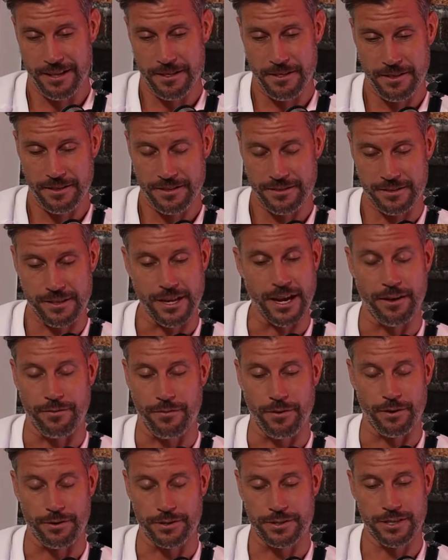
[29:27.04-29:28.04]

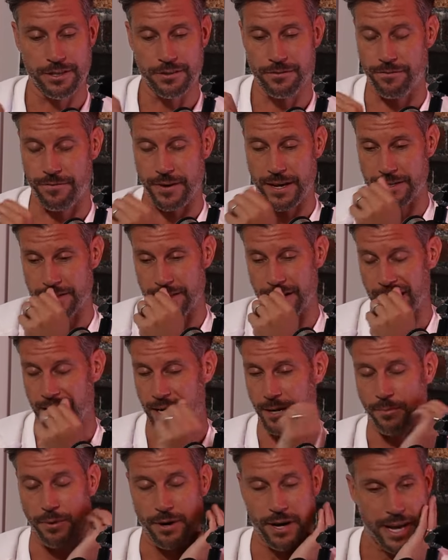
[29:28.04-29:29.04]
stuff, I was just
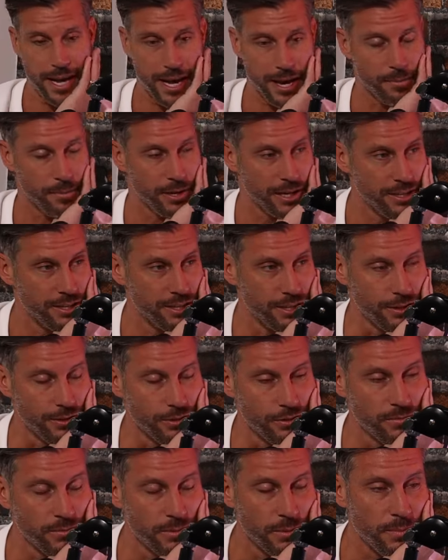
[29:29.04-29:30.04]
fascinated by how many
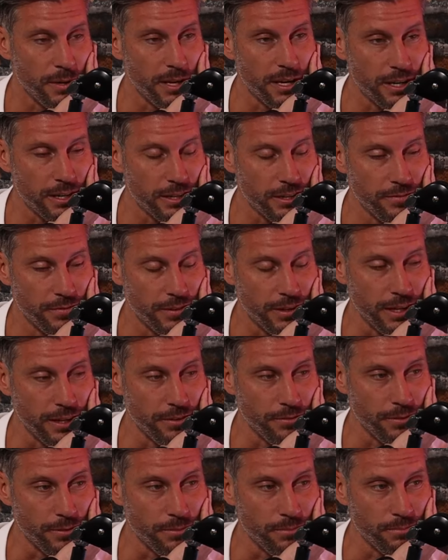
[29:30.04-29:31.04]
children were benefiting
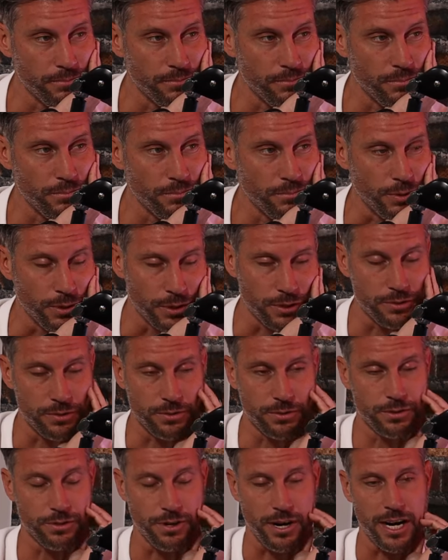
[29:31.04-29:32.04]
from
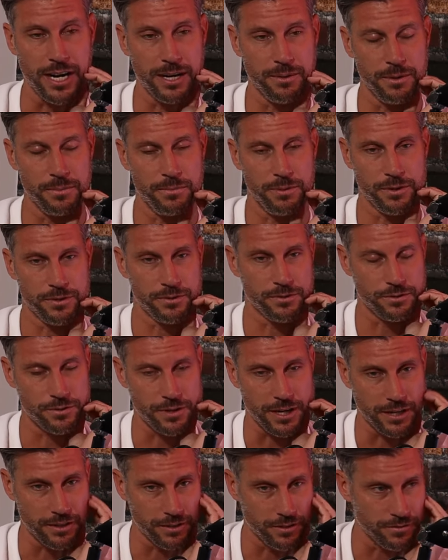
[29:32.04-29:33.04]
personal training, but personal
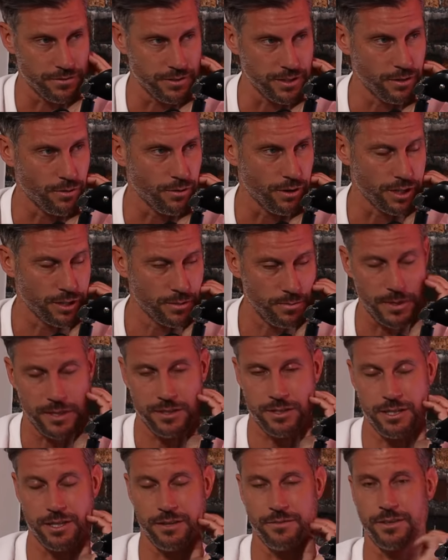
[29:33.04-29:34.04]
training is obviously quite
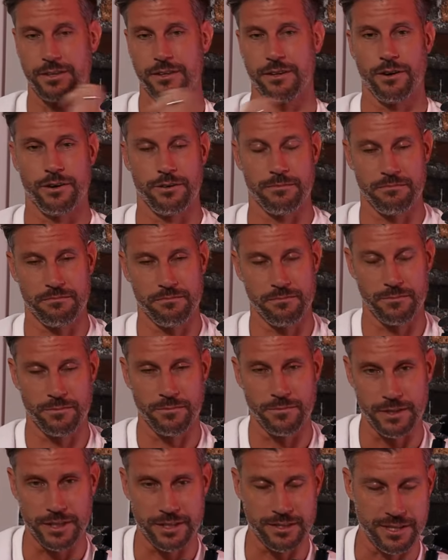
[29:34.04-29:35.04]
expensive and not
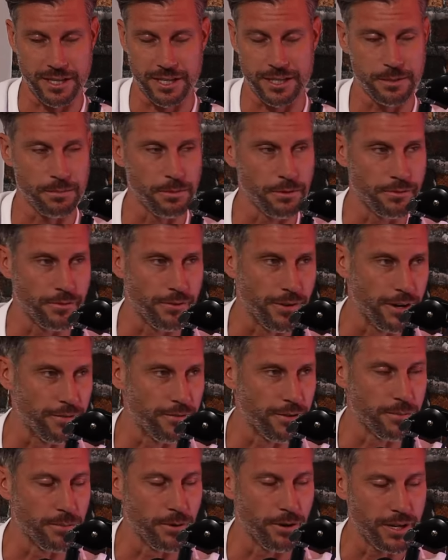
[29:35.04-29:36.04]
accessible for
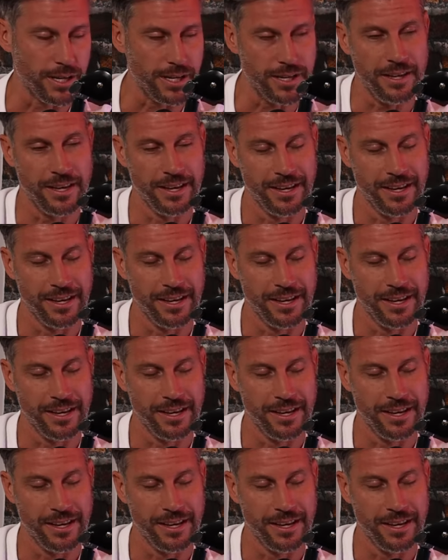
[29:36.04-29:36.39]
everybody.